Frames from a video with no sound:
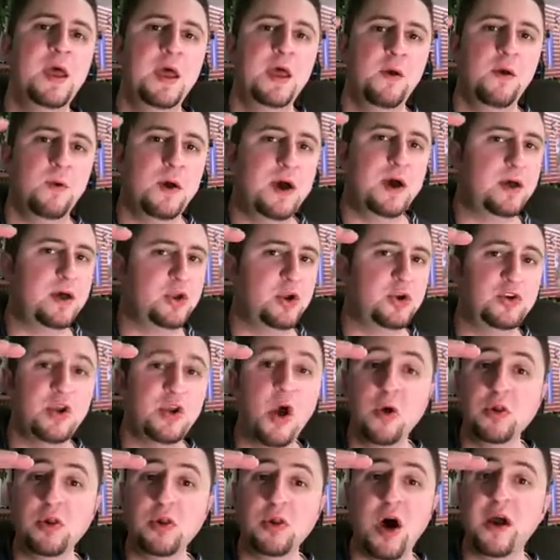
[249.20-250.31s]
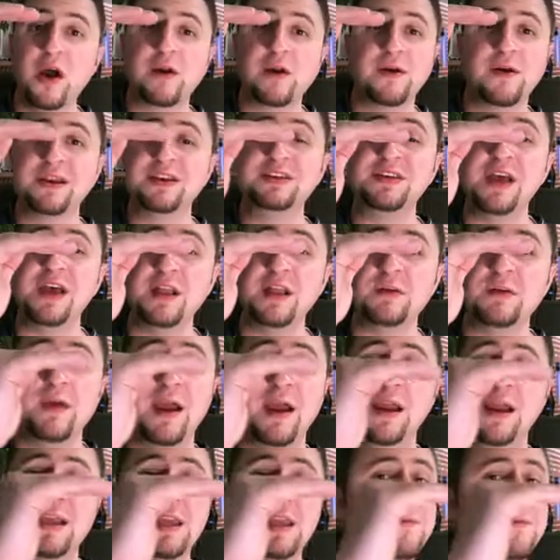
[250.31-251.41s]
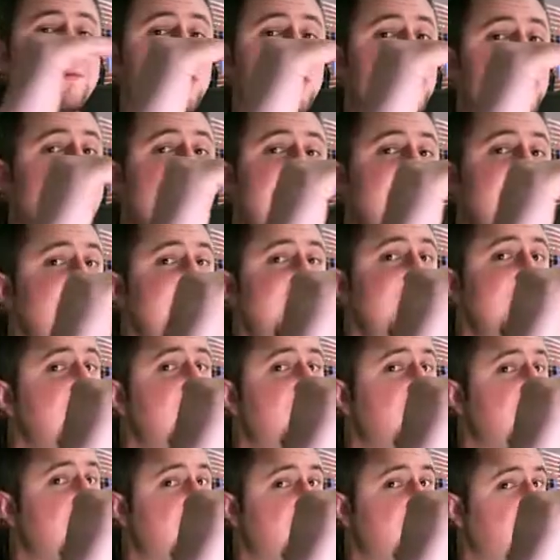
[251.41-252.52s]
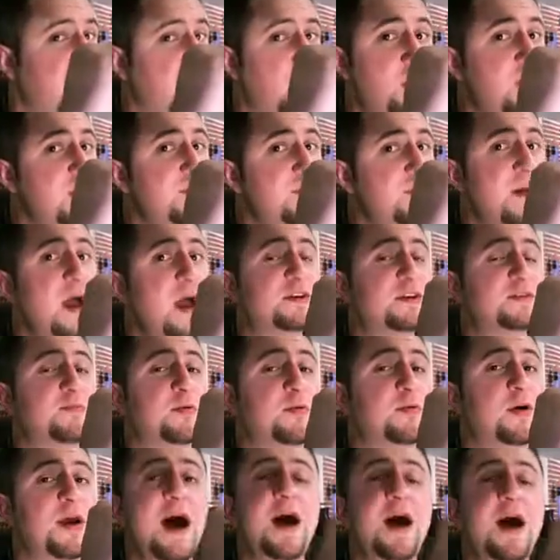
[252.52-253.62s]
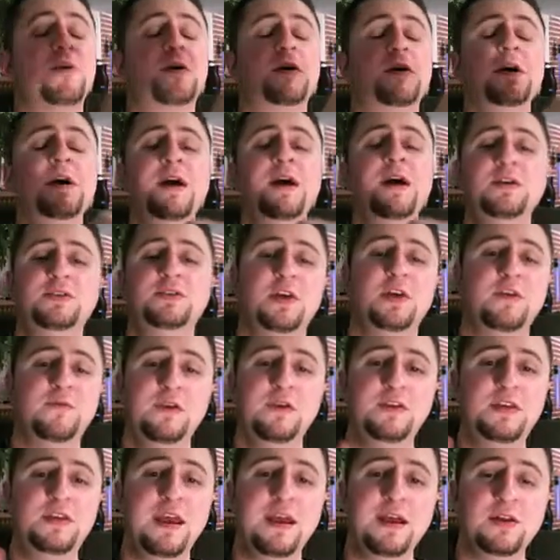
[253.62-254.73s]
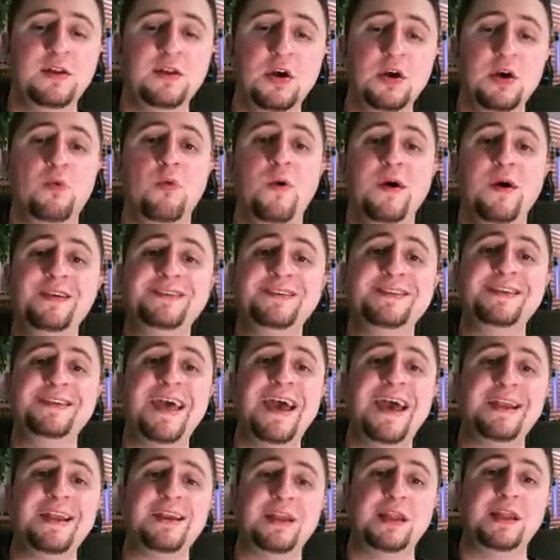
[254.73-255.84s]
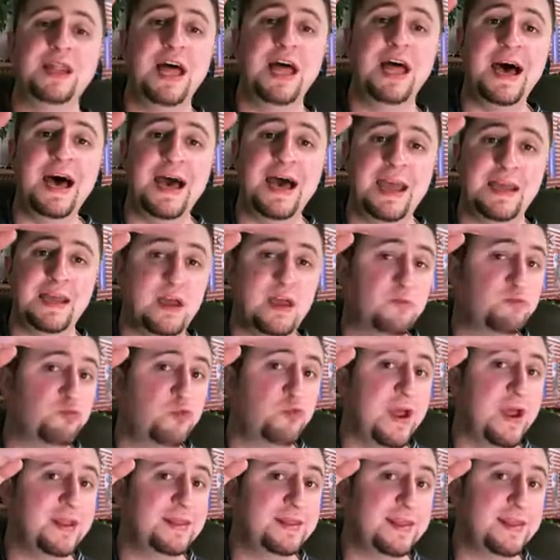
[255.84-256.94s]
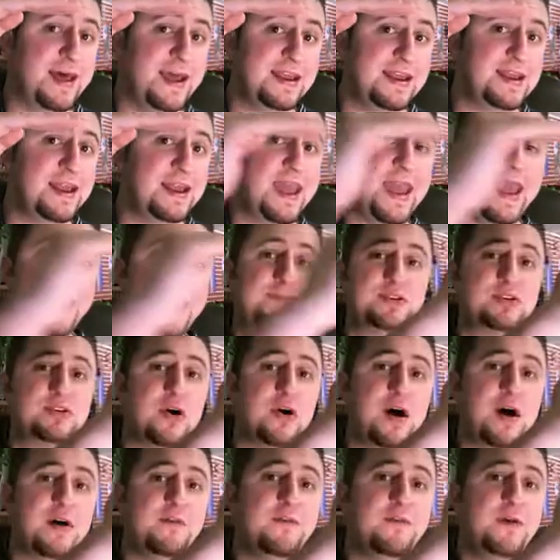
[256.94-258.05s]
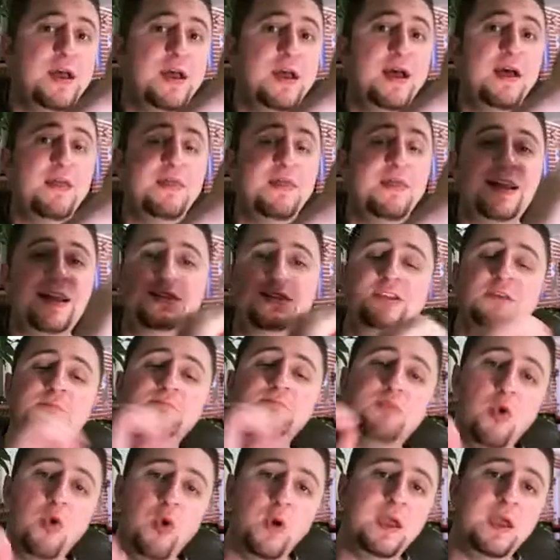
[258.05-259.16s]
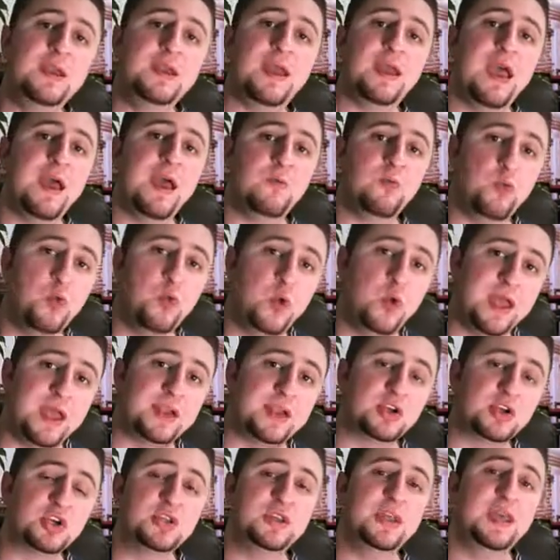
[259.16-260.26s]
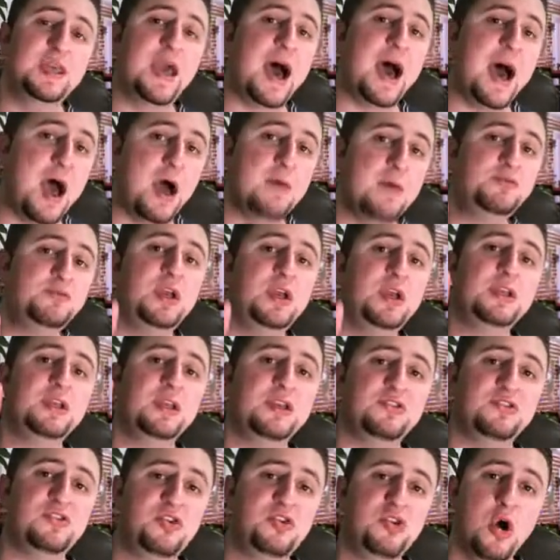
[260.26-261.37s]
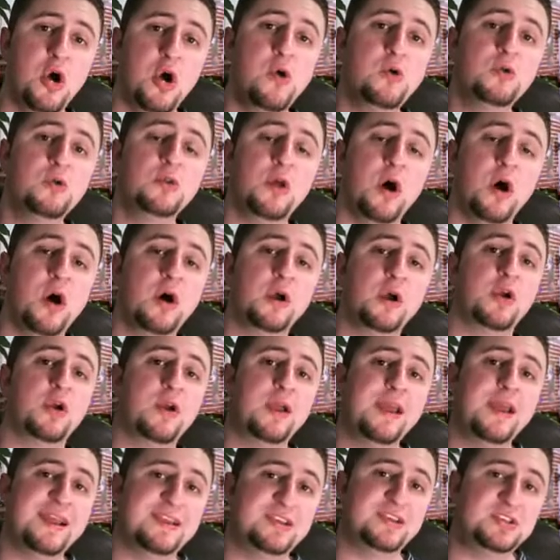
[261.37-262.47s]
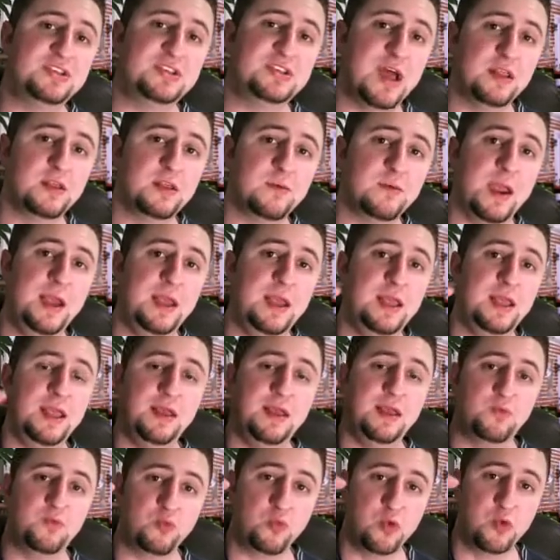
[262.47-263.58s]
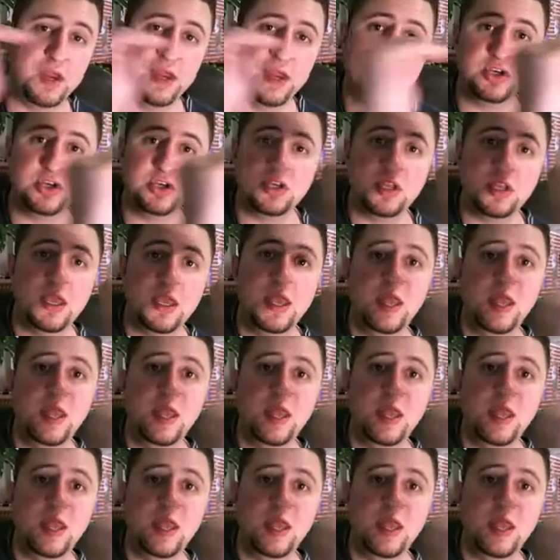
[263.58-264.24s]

well, you're no longer accelerating if you're driving at 30 miles per hour. So if you take a look, once that line, that red line caps off, that's the point at which the object is no longer accelerating. It reached